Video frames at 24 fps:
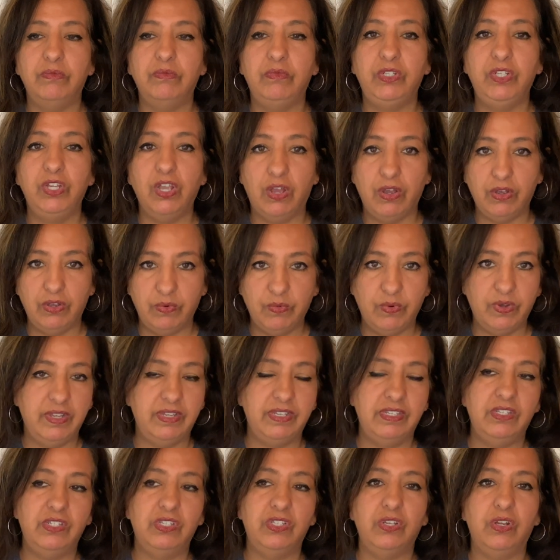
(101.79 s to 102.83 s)
young
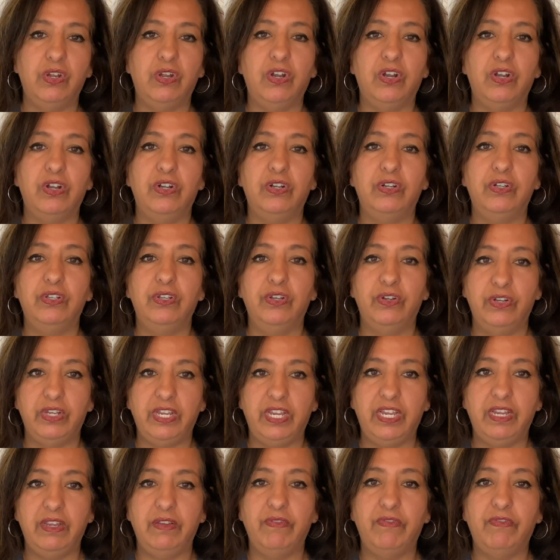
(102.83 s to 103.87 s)
ones are
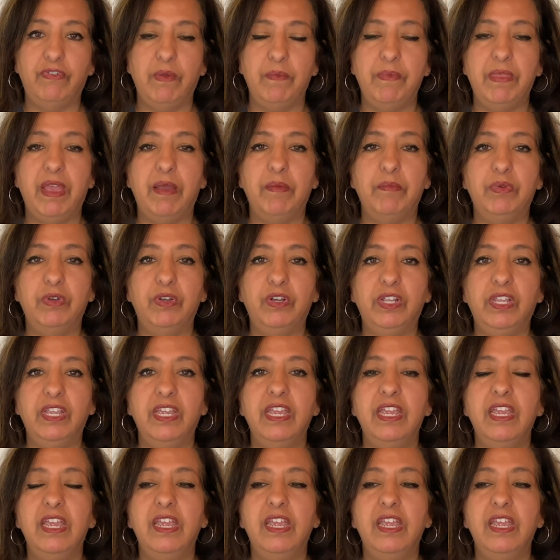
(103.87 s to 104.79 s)
learning from that book